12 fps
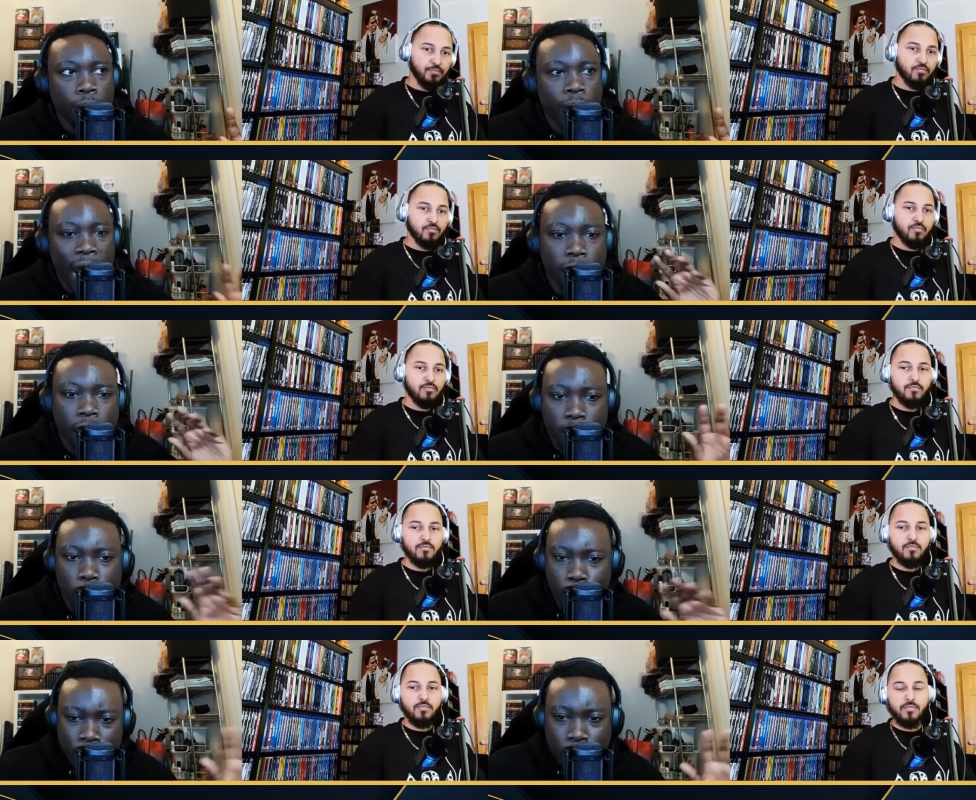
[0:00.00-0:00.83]
Speaker 1: that's
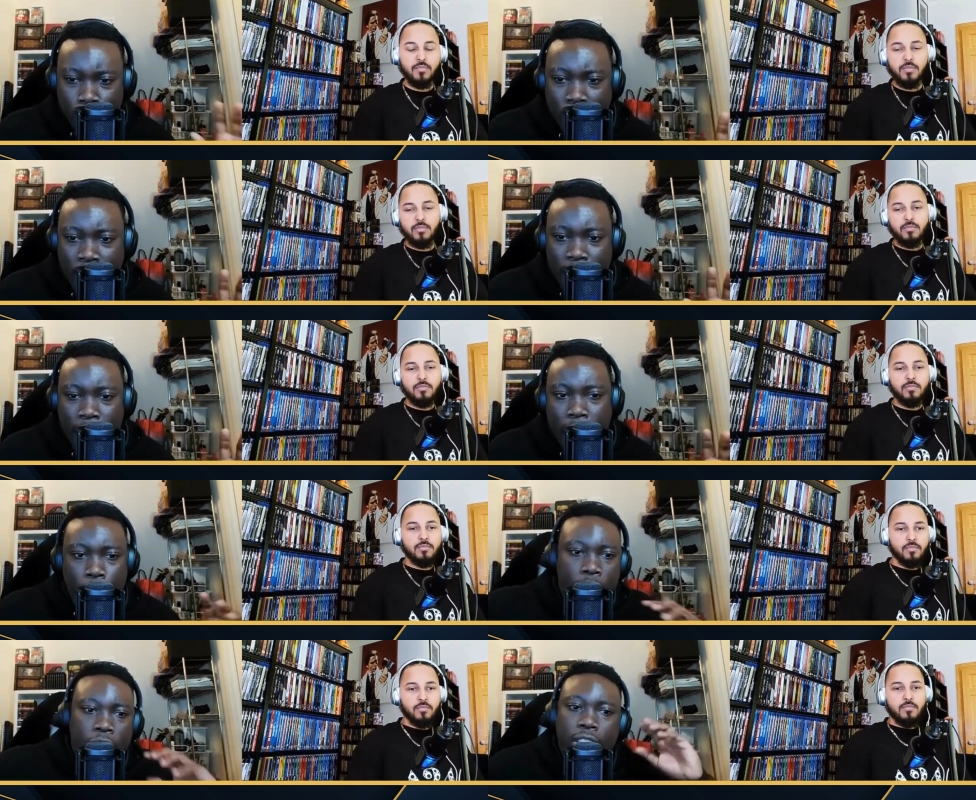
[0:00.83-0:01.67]
the reason why I
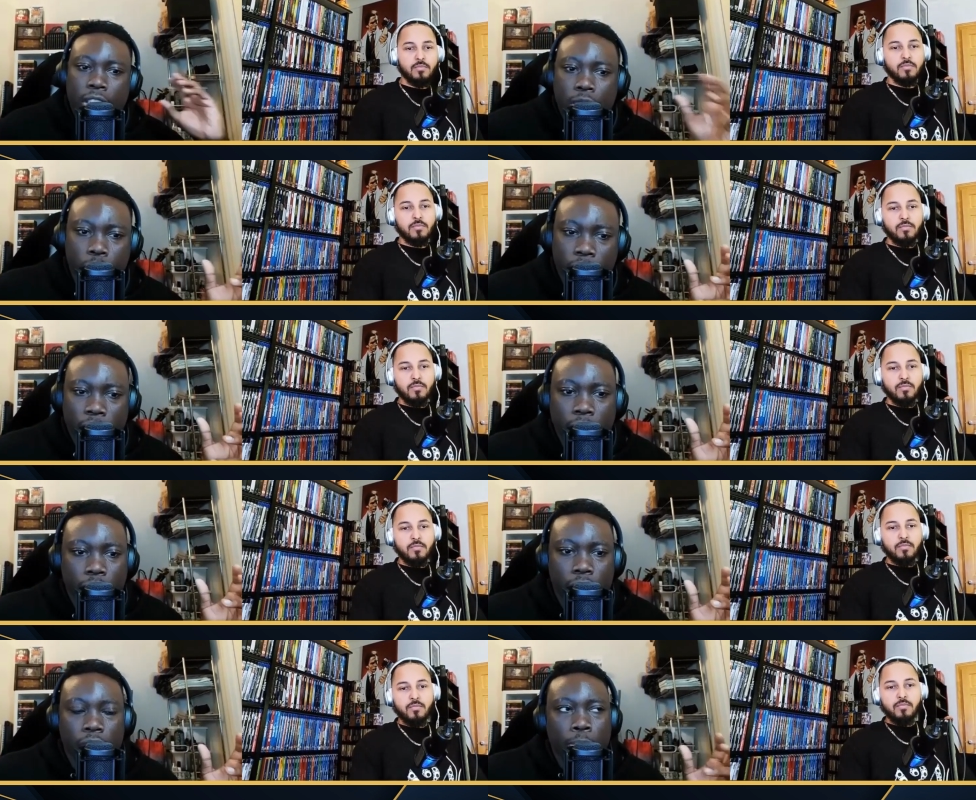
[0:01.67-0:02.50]
came, or this is what the
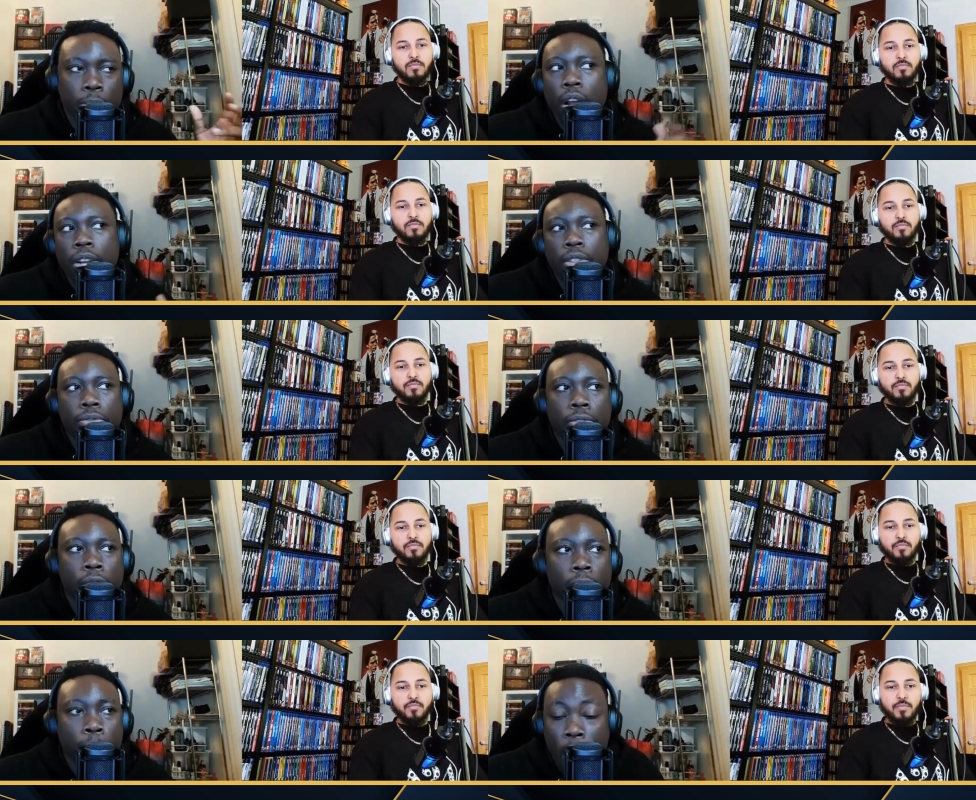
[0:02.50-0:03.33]
interesting part of the
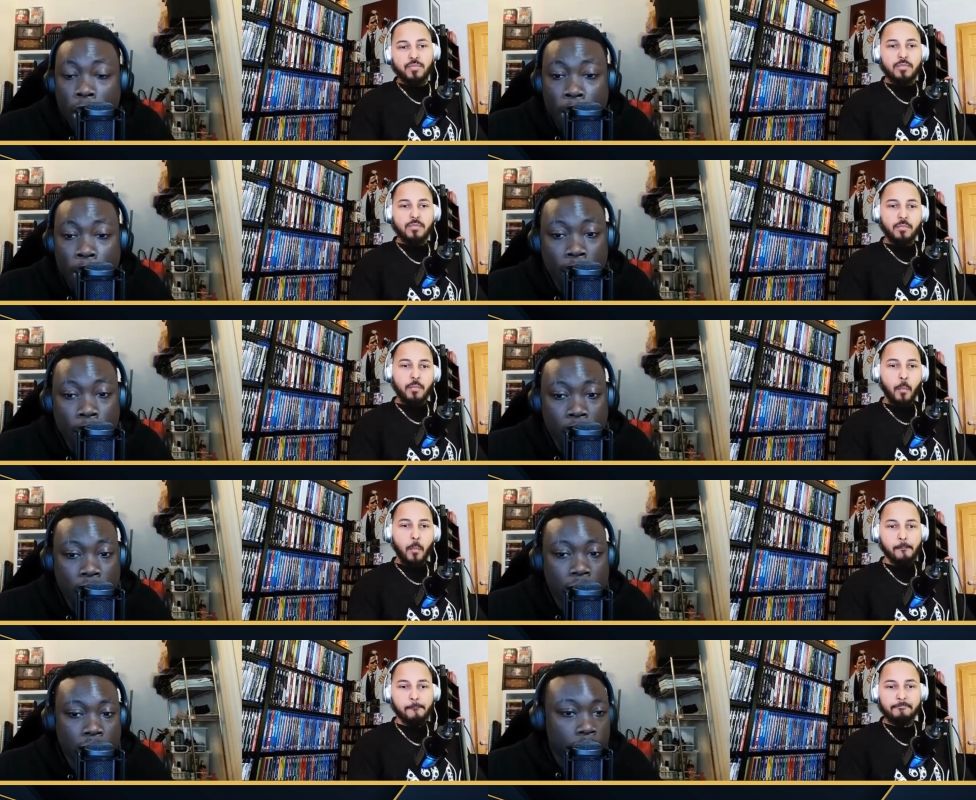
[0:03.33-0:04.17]
film. Part of me even
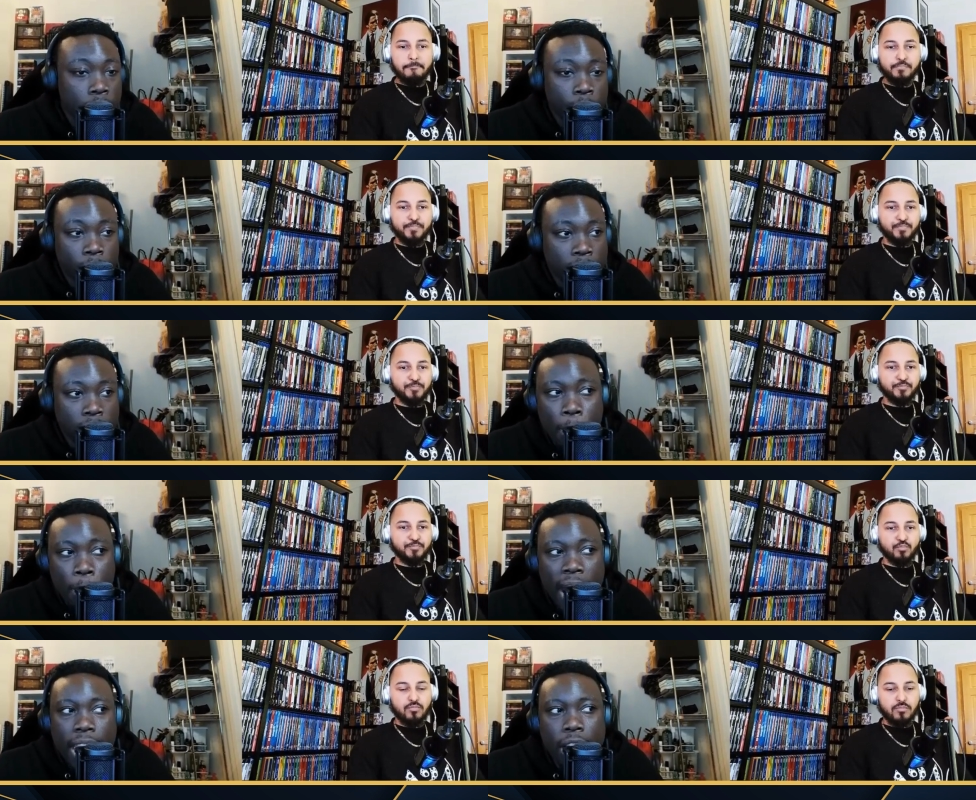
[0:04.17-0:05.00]
wishes
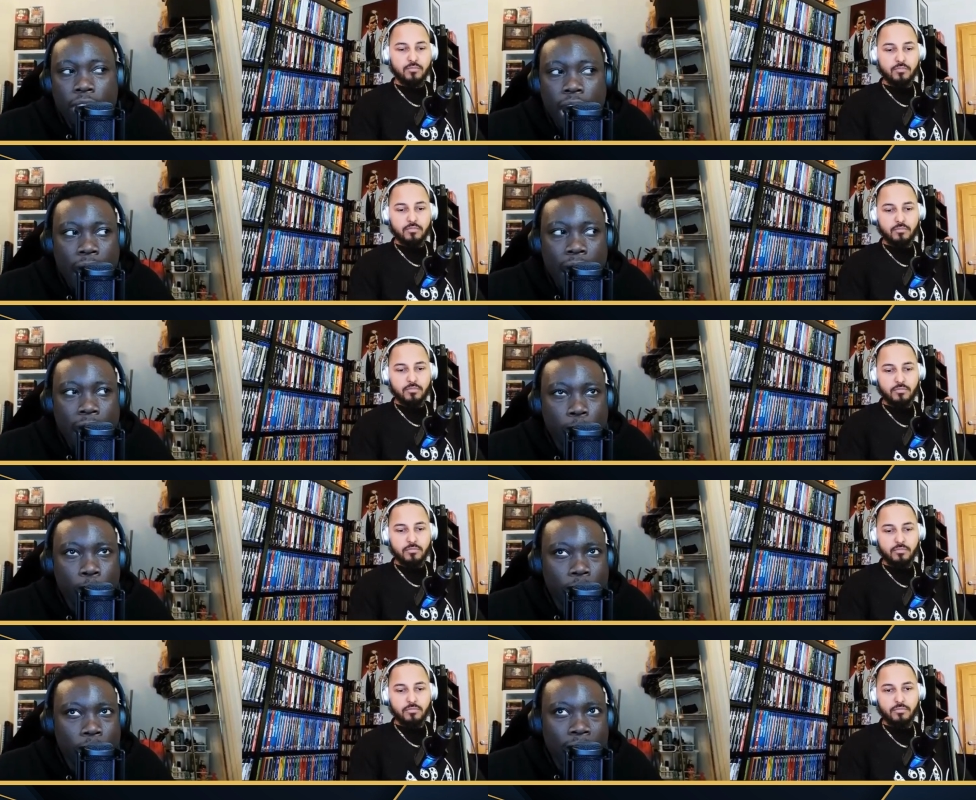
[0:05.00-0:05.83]
somebody else kind of
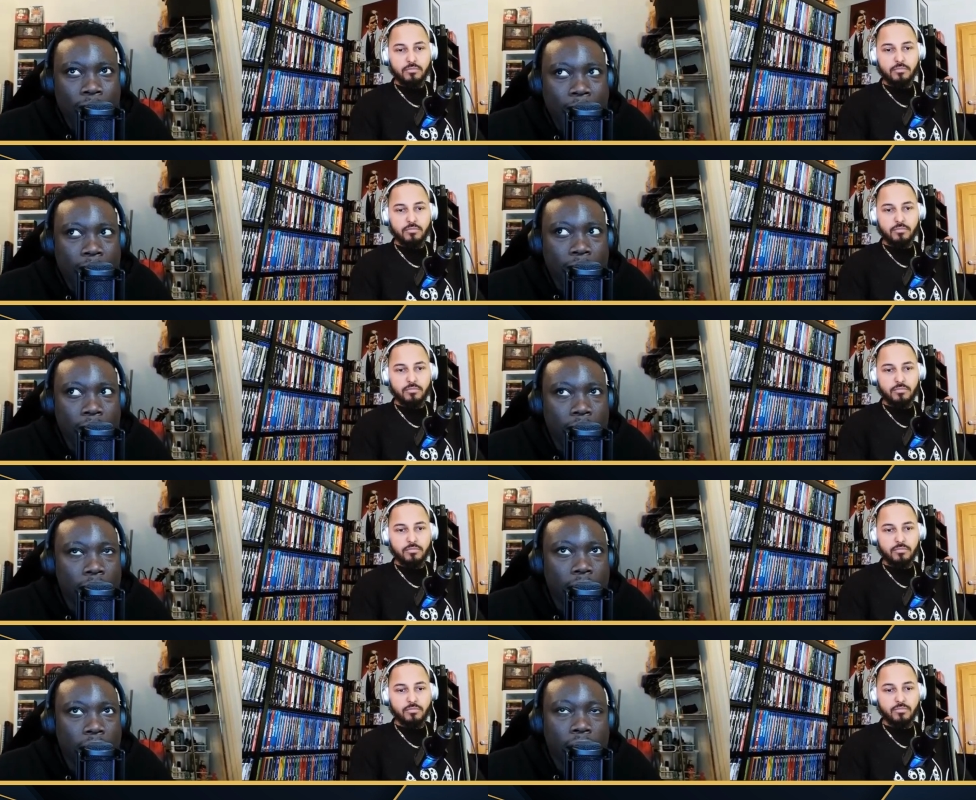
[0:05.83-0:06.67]
explores that
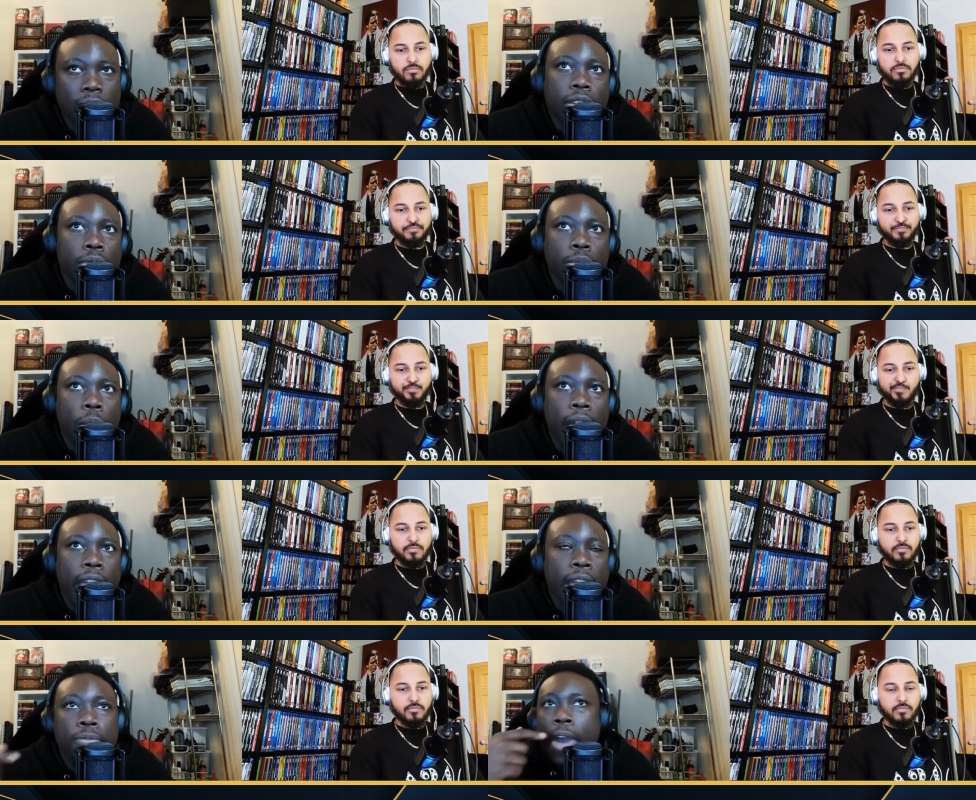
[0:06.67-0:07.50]
idea in a different
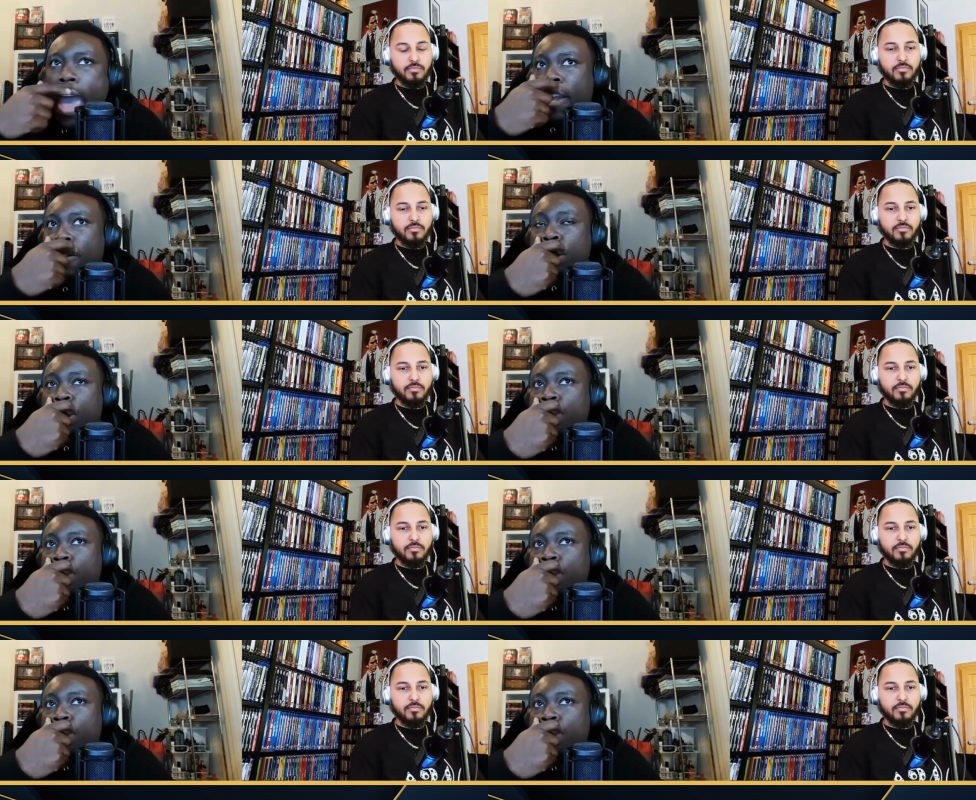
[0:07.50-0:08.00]
way. In fact,